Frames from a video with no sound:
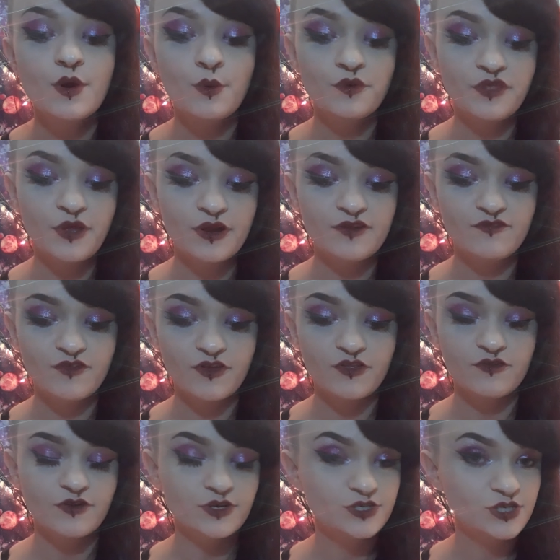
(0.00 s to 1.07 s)
Without any
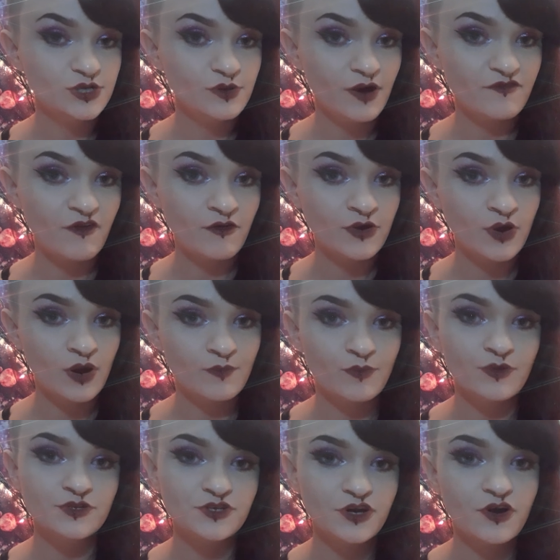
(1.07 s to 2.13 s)
further ado, I've already gone and
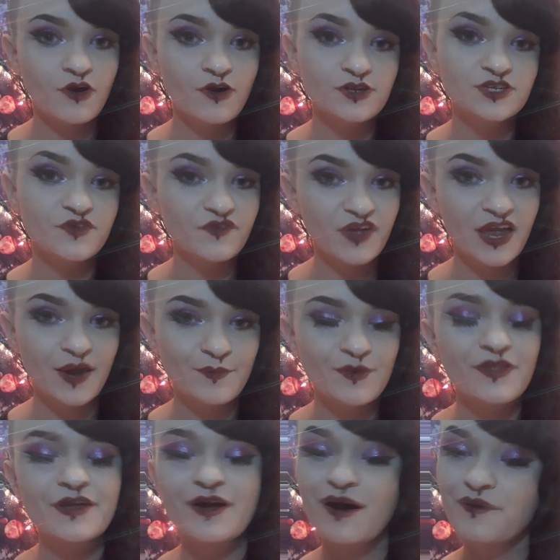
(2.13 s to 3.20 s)
pulled your cards off
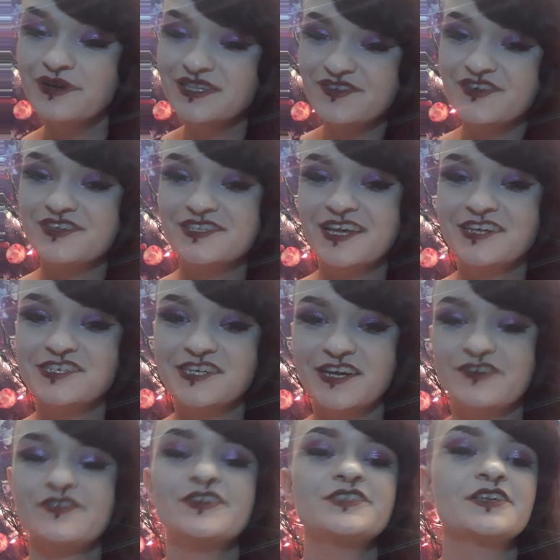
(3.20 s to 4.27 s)
camera like always for you
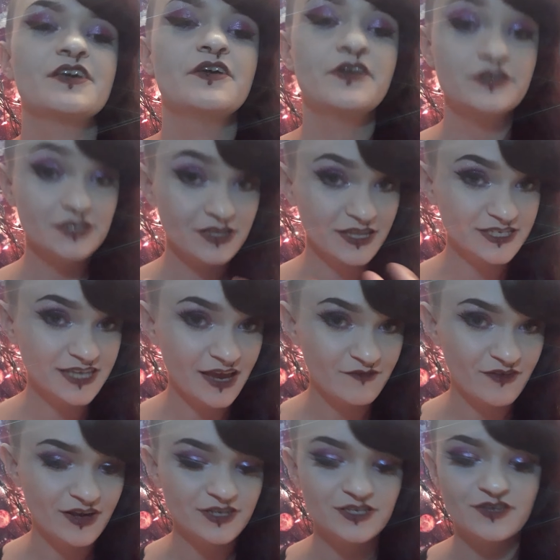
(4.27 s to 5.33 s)
Sagittarius. So let's get
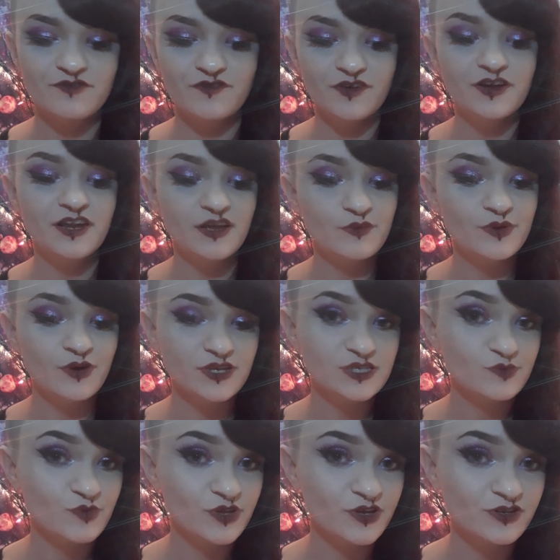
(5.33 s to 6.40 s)
right into the reading. We got
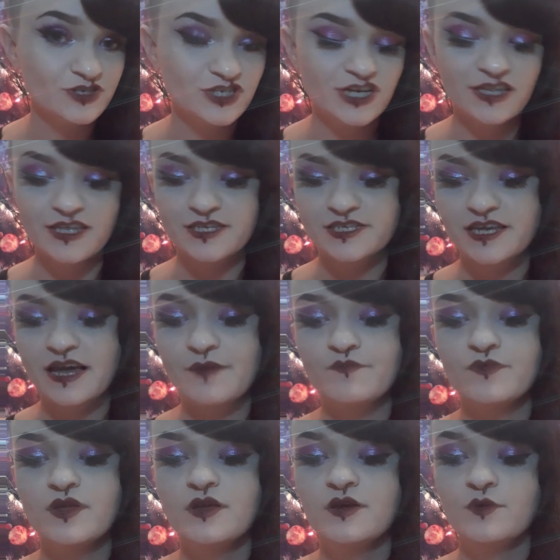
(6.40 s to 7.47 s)
some really good shit this time.
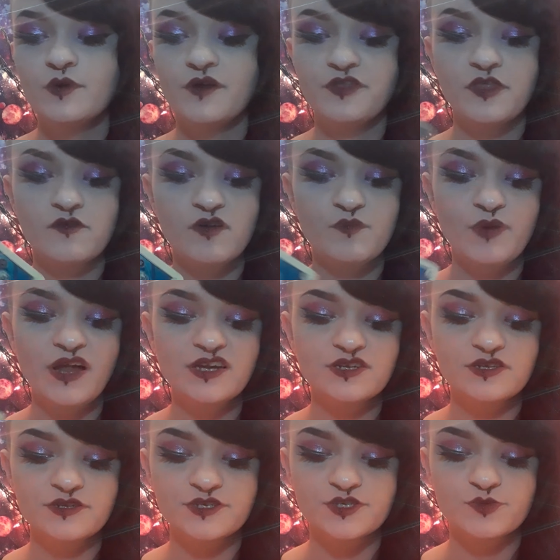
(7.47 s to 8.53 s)
We got the Three of
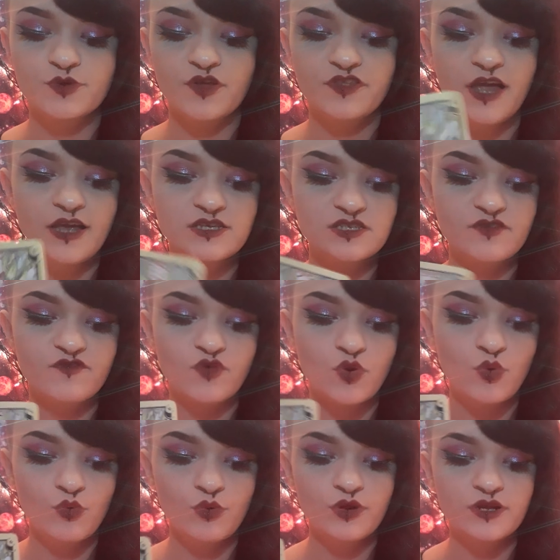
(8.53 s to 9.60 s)
Pentacles, we got the Ace of
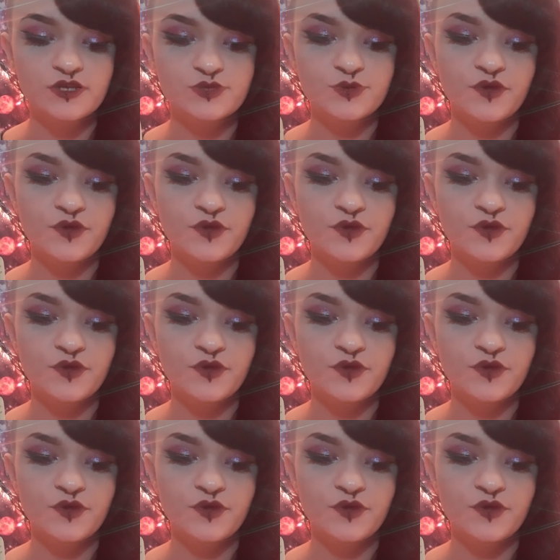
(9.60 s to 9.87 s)
Coins, we